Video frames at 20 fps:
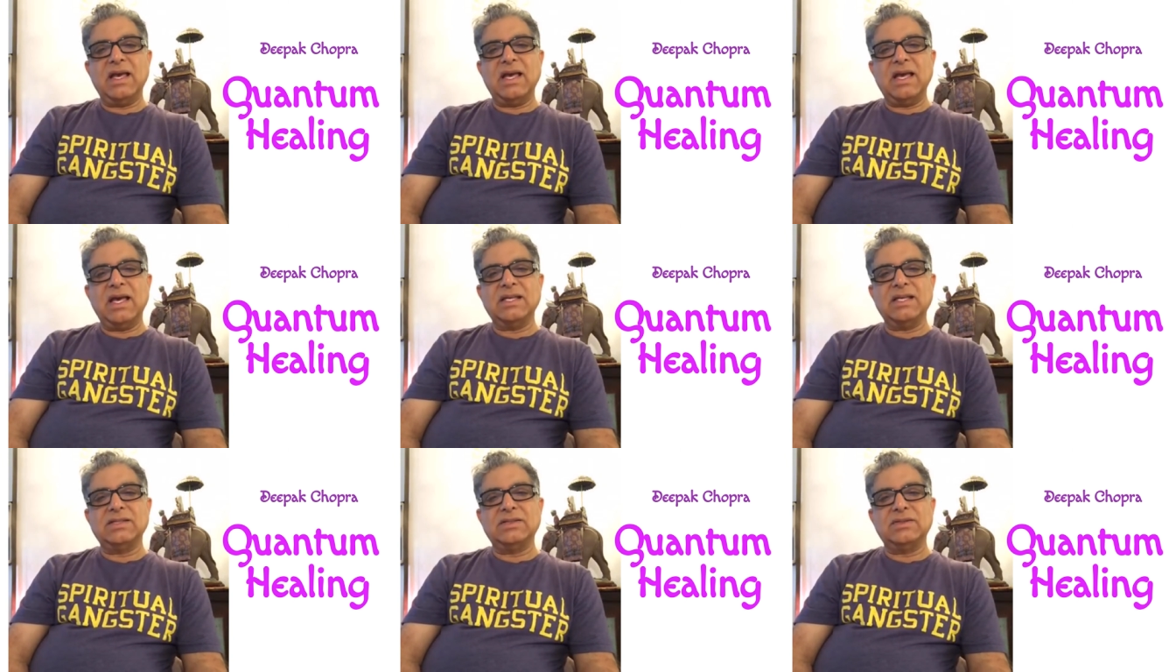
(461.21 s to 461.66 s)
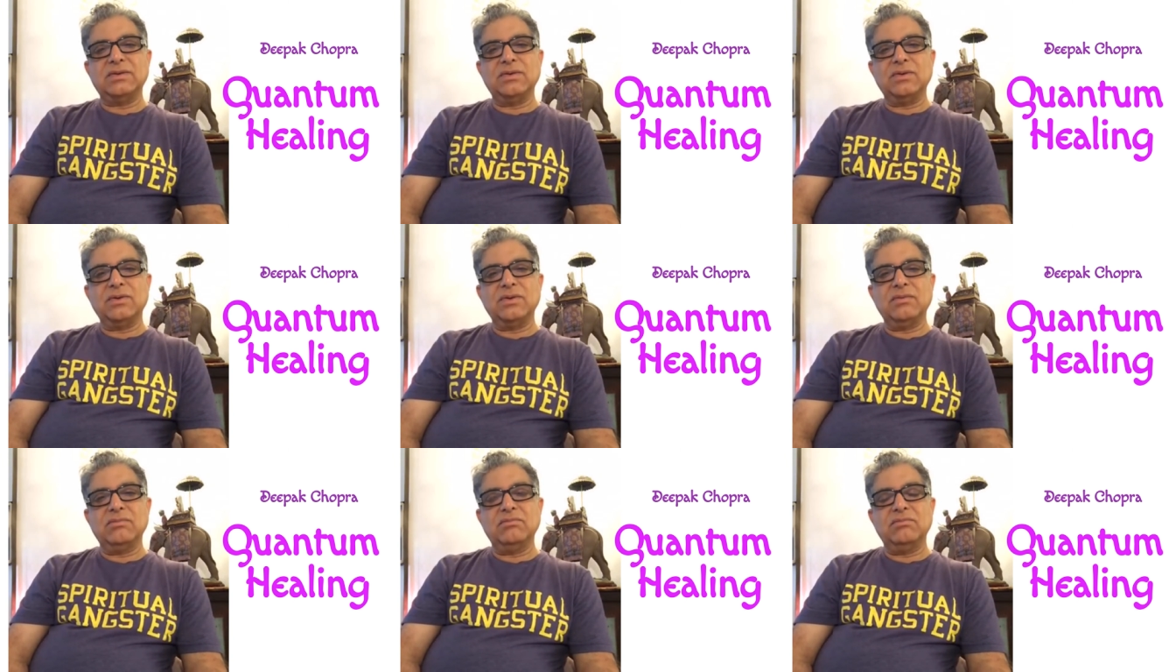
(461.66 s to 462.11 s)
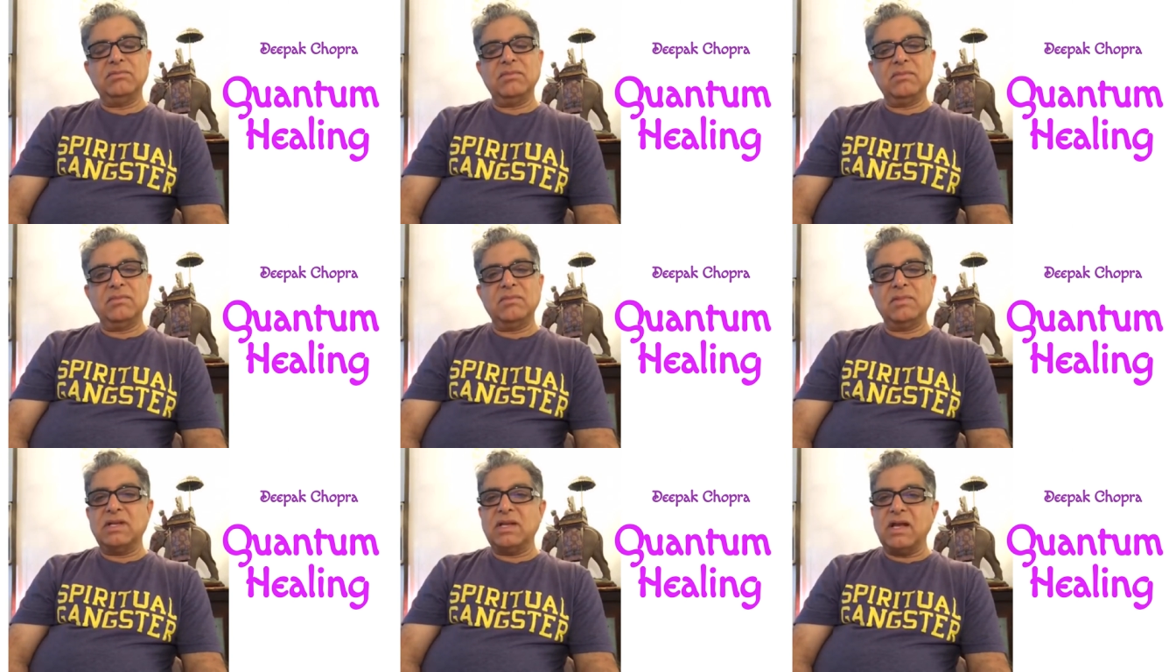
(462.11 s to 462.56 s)
as do
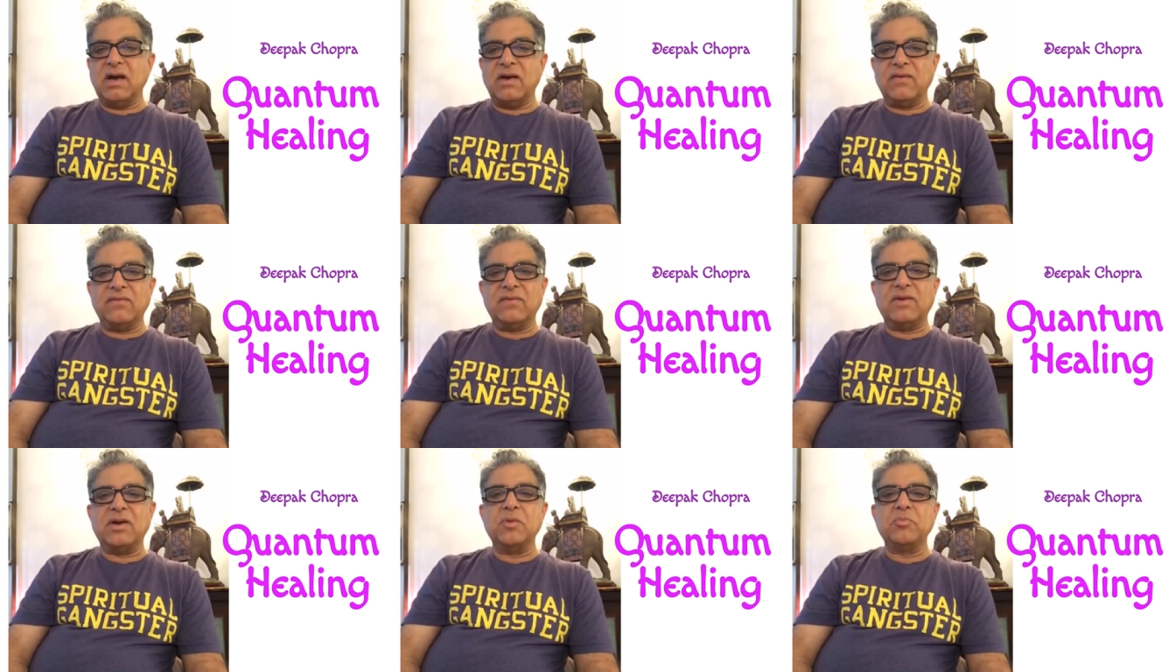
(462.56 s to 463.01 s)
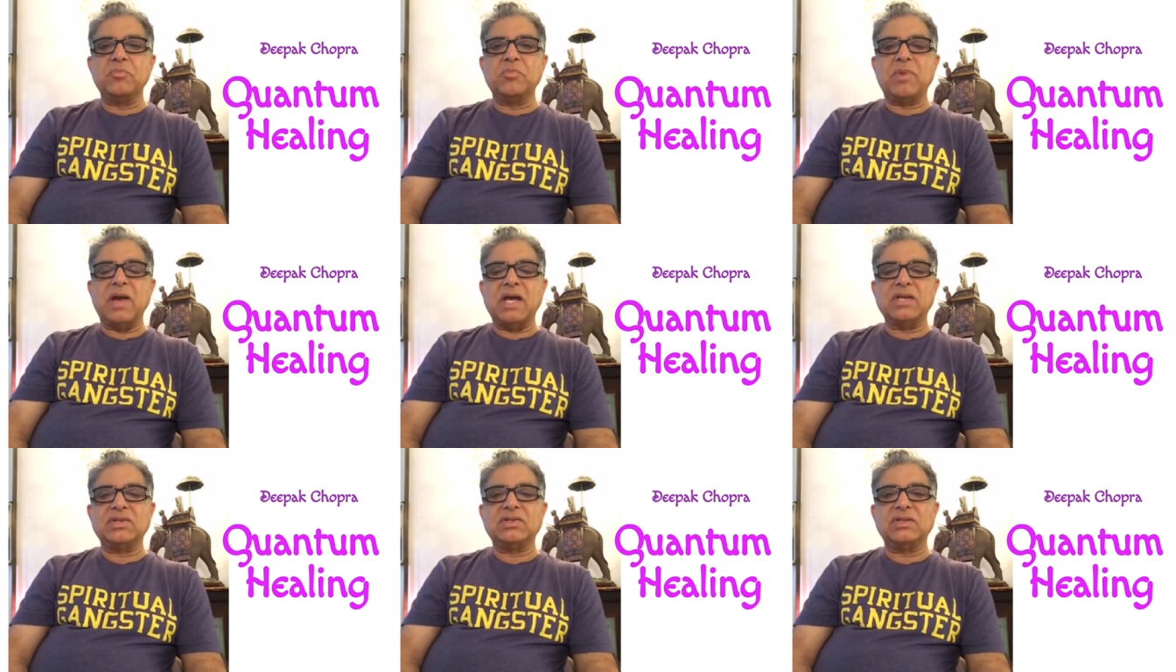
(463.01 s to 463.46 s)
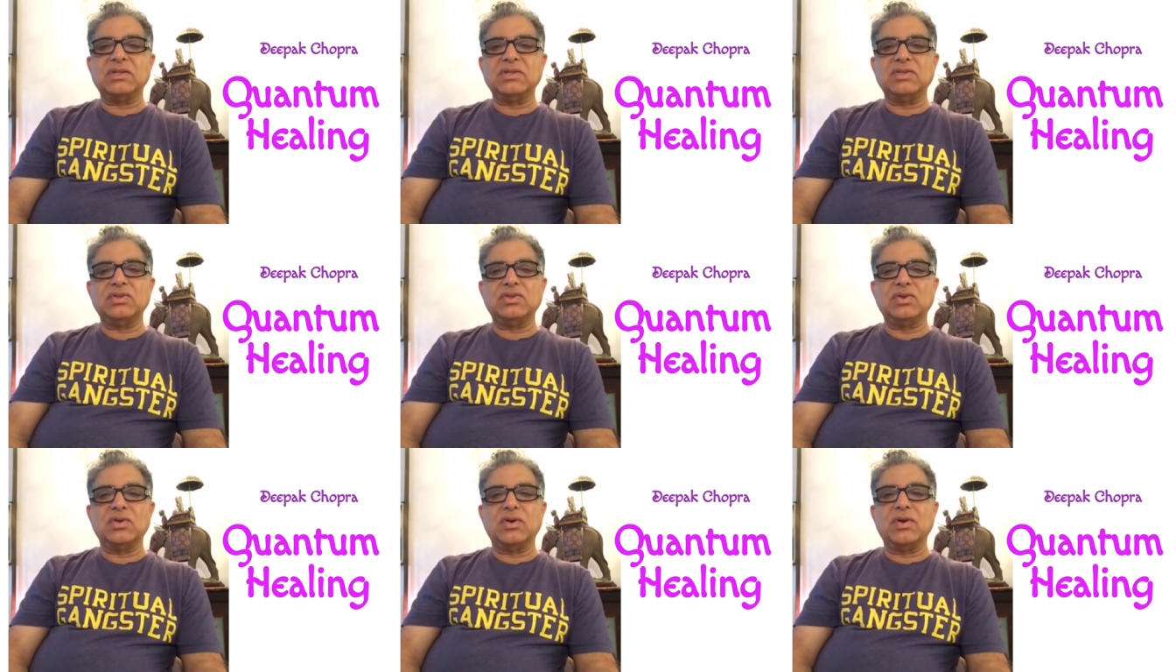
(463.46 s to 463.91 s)
love,
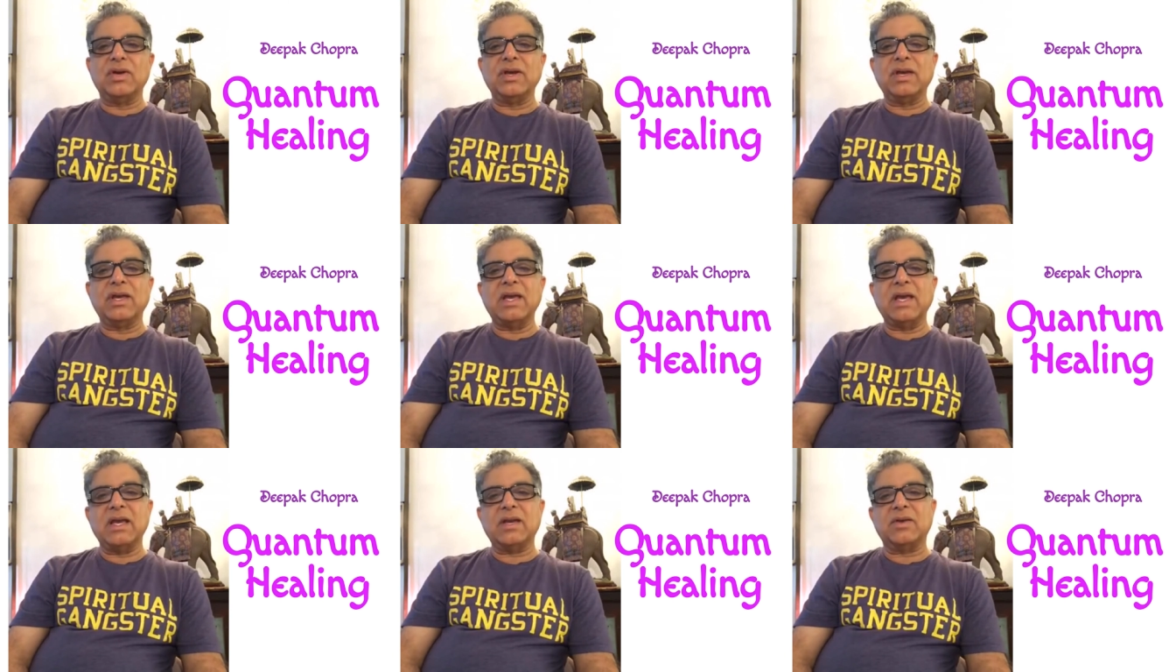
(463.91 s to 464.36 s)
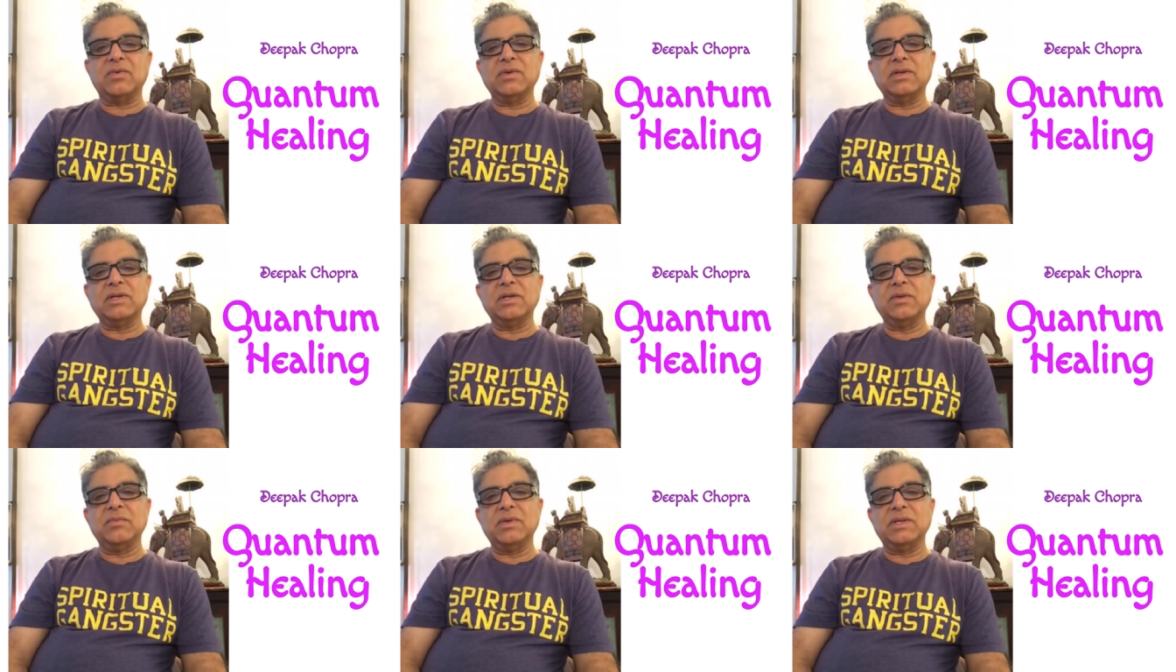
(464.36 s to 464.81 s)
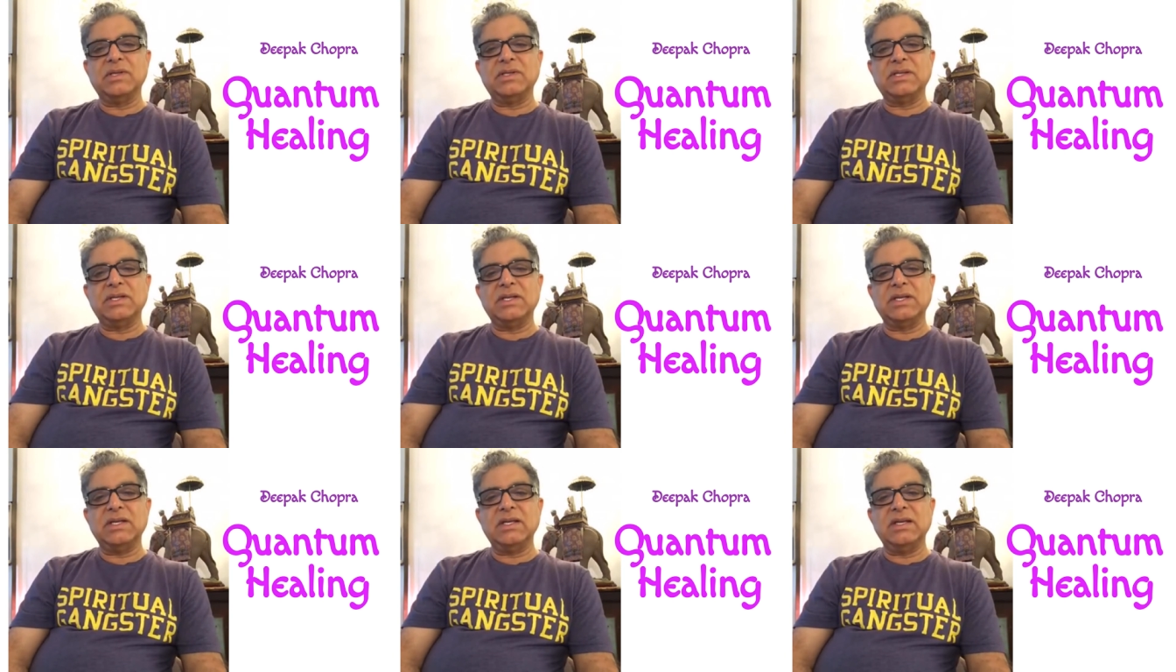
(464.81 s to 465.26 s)
compassion, joy,
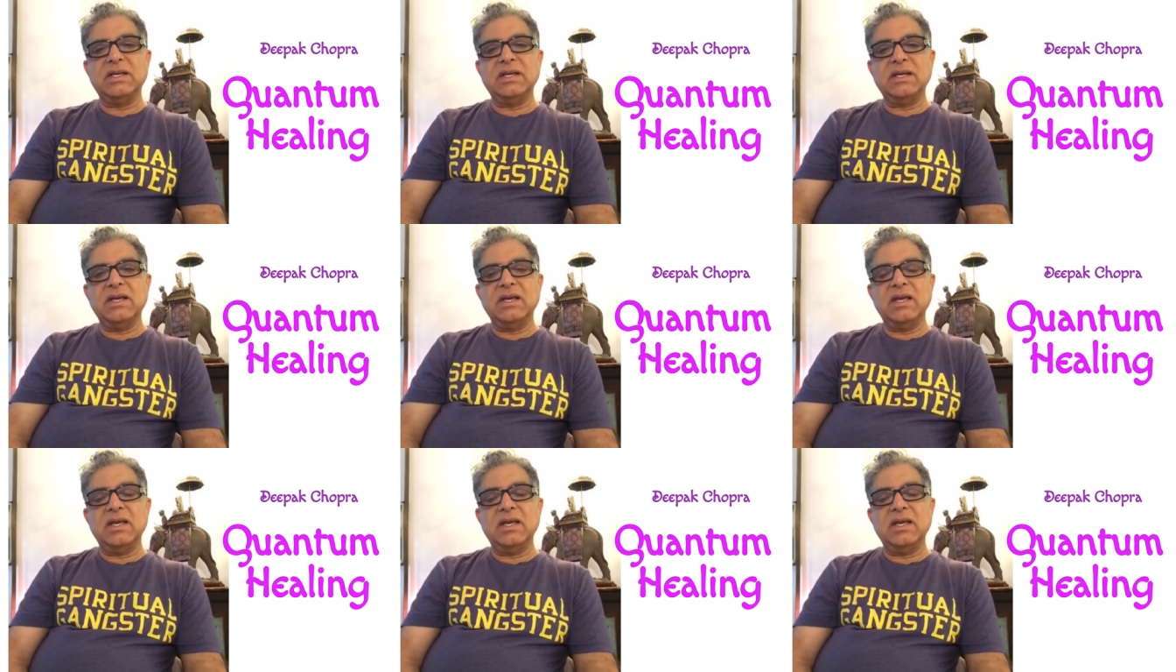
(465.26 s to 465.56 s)
equanimity,